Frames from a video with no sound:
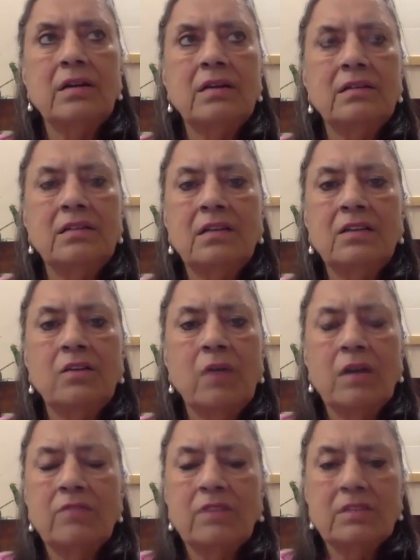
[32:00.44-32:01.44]
and the other
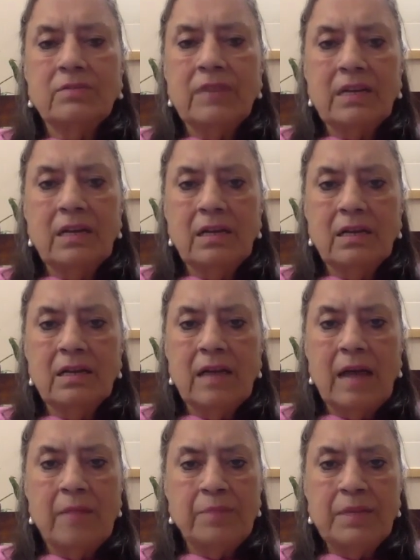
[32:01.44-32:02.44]
one was very
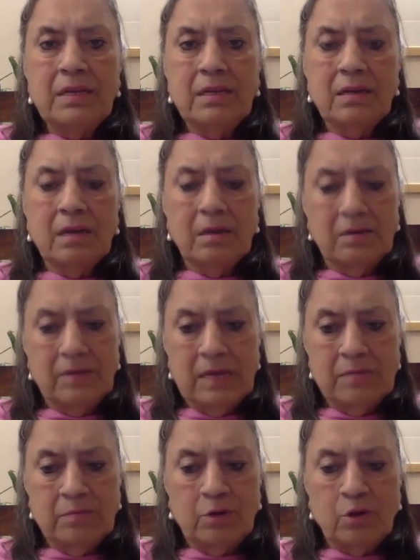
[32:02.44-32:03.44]
happy,
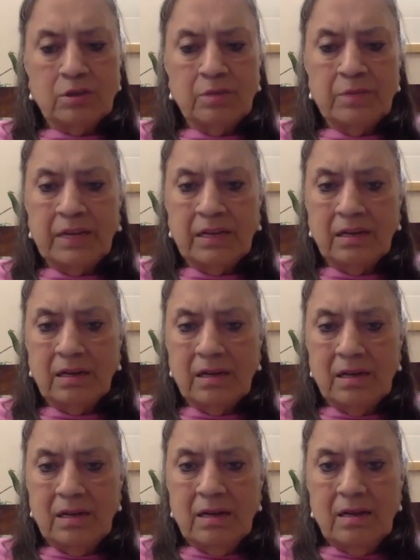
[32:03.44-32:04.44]
blossoming.
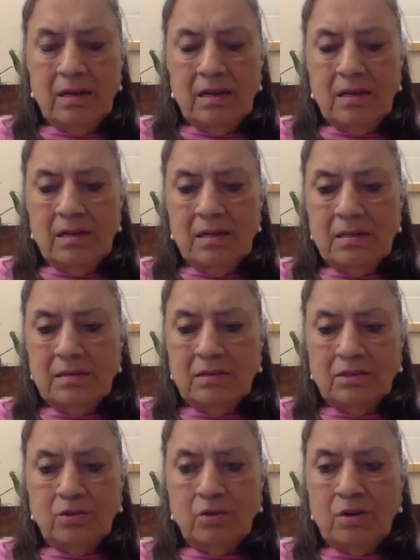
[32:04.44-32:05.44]
The
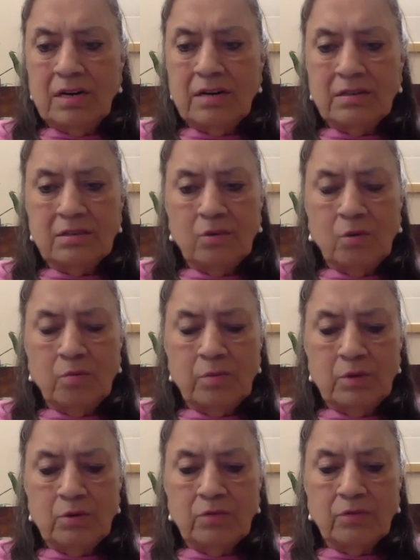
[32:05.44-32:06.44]
children so
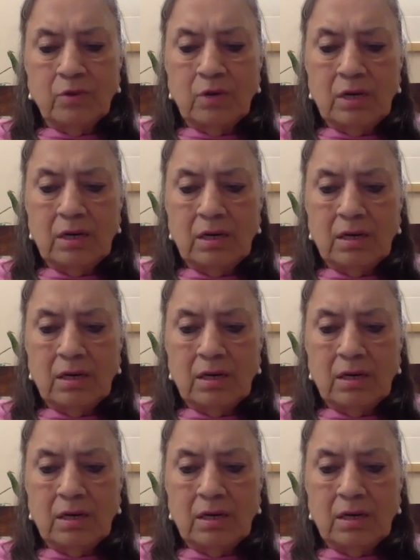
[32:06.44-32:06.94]
beautiful.